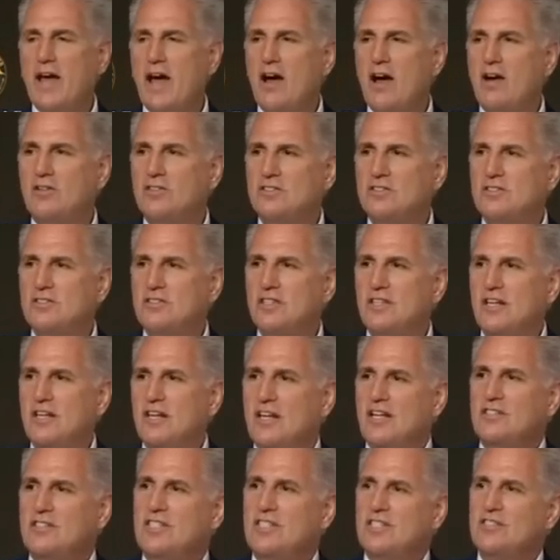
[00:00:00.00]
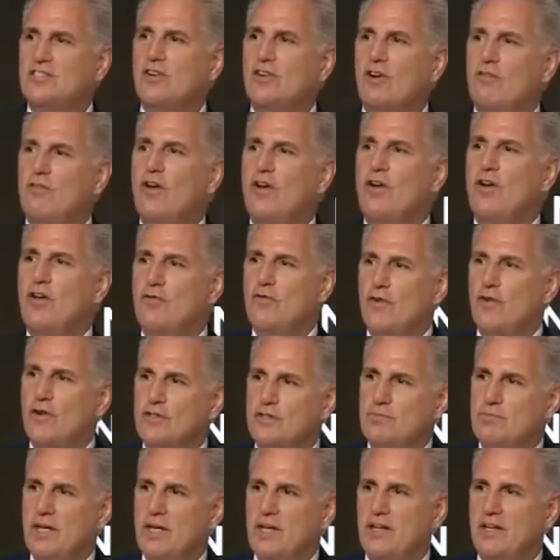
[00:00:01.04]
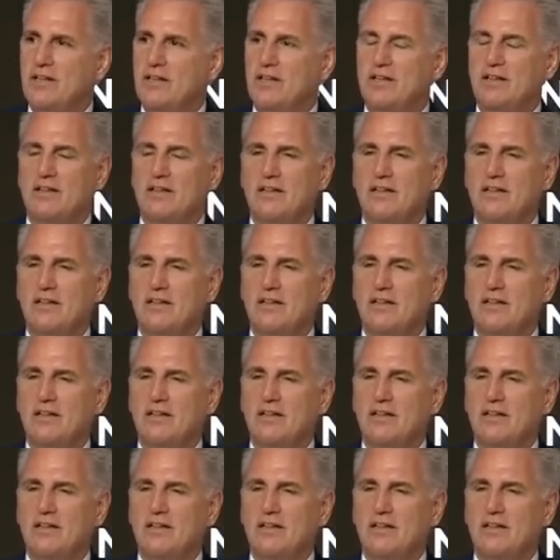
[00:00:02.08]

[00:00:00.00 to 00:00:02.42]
House since our very first meeting.